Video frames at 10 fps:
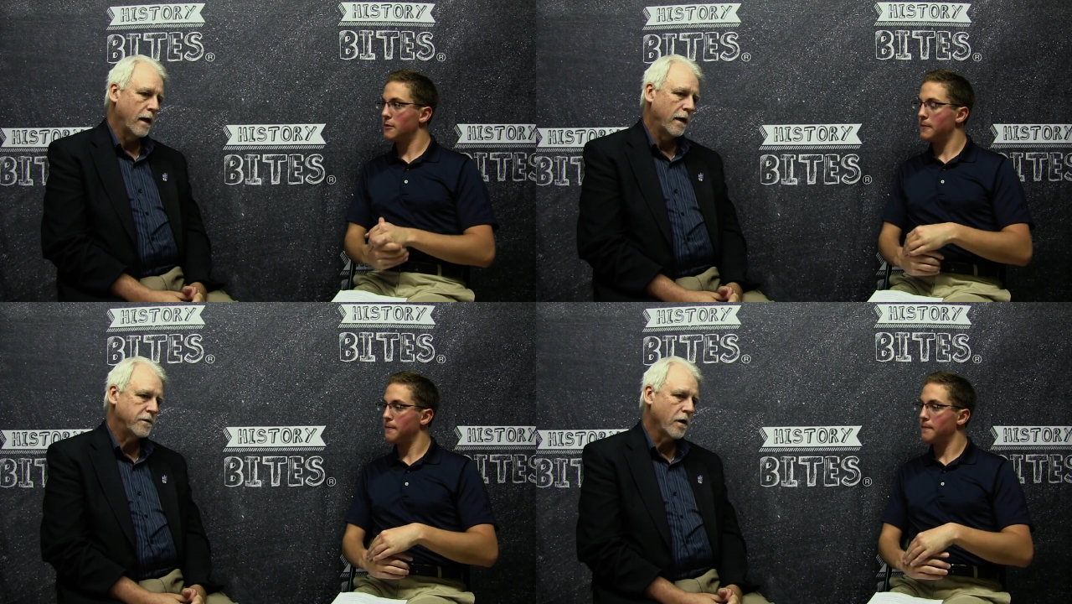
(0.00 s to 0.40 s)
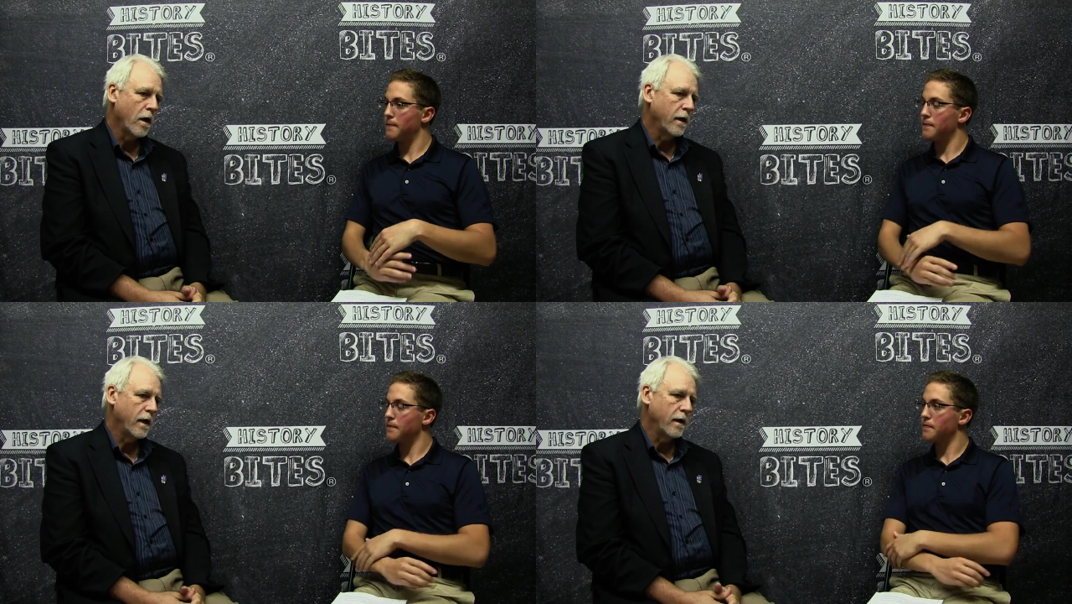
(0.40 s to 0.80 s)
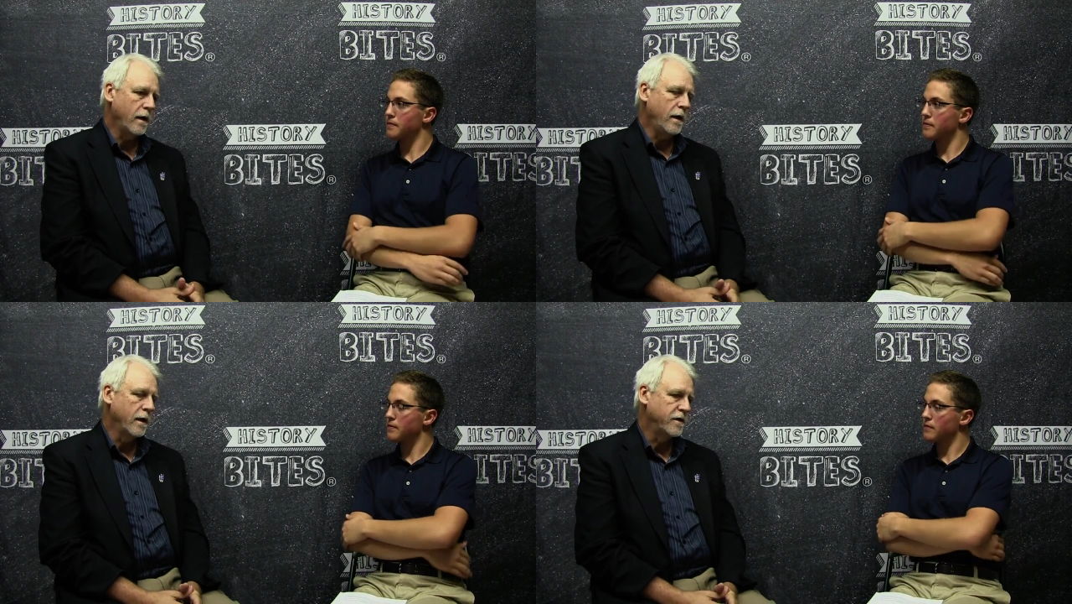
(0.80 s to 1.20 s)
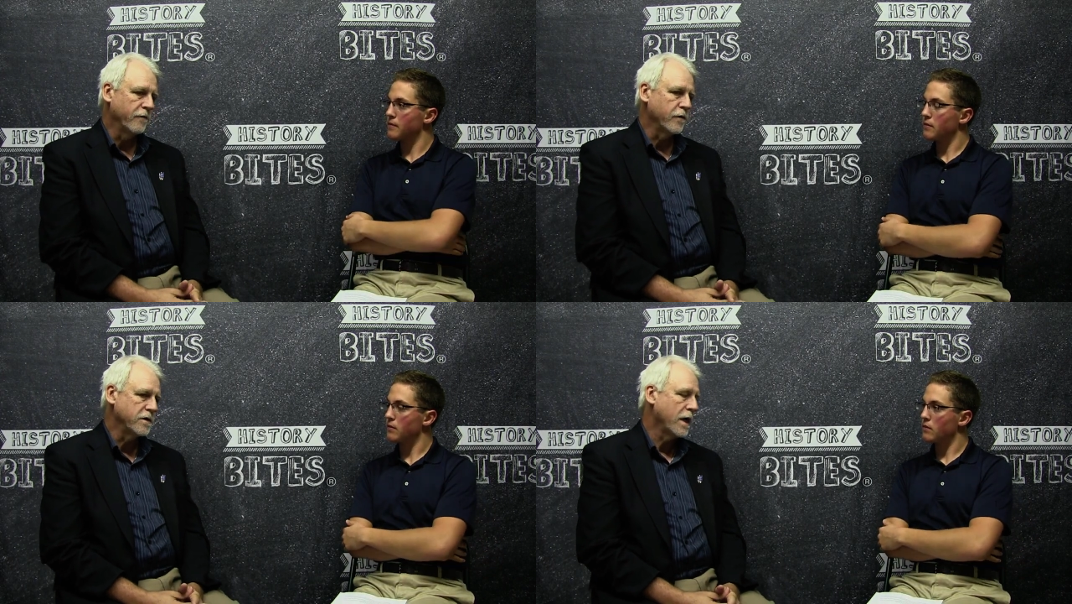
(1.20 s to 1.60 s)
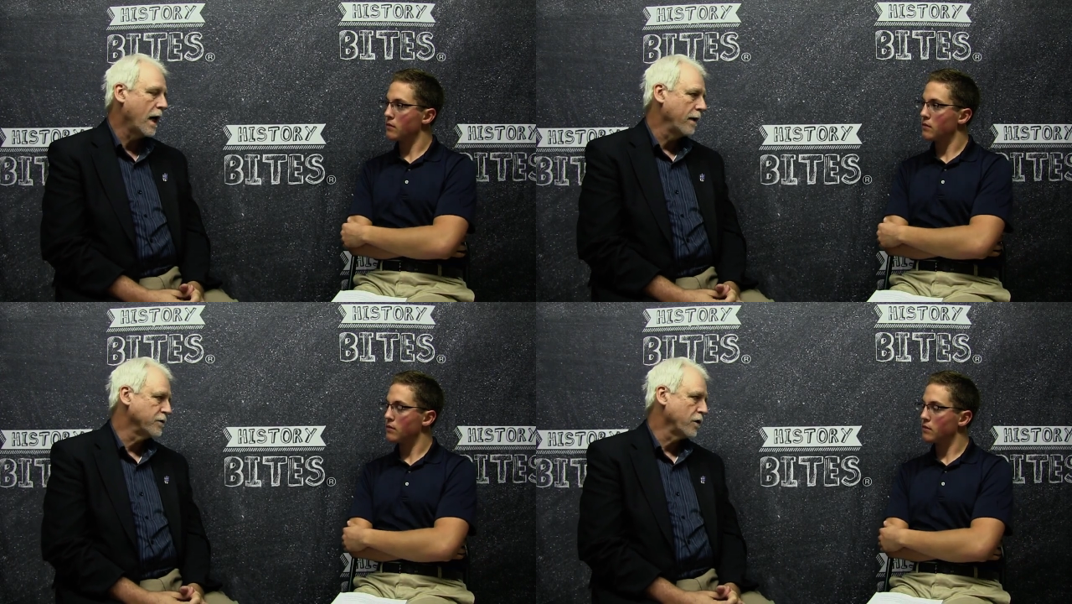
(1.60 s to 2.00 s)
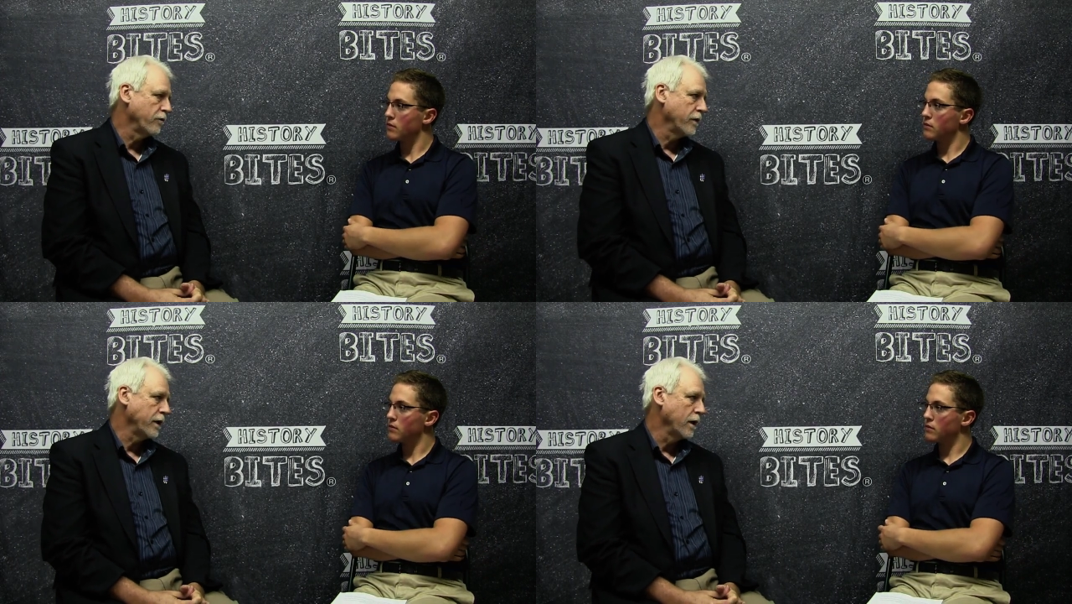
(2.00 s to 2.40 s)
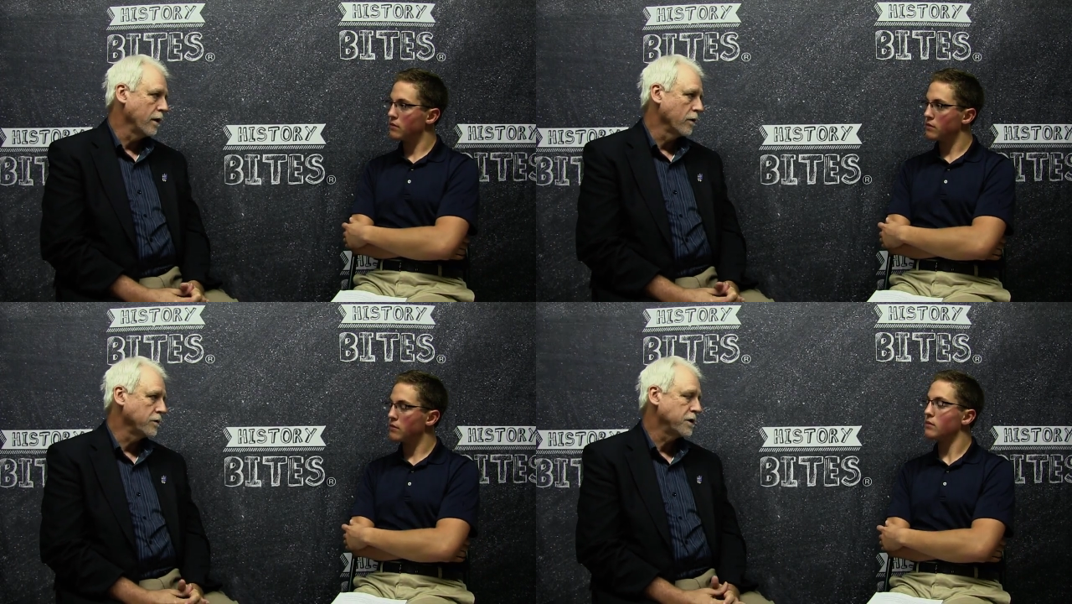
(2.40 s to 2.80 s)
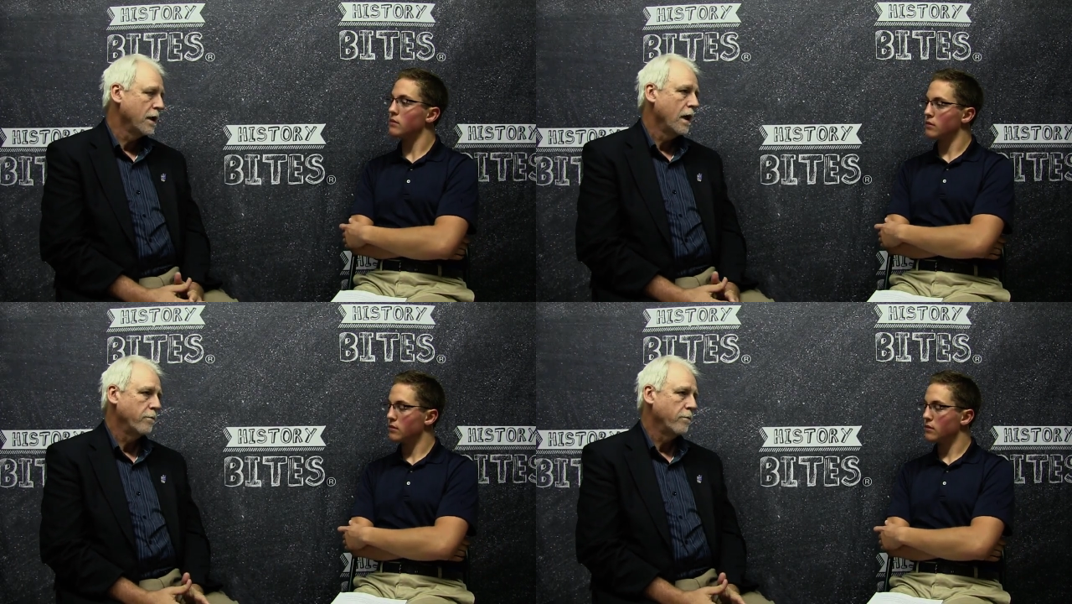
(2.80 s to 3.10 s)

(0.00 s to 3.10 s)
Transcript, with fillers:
Speaker 1: I taught at different times over the years,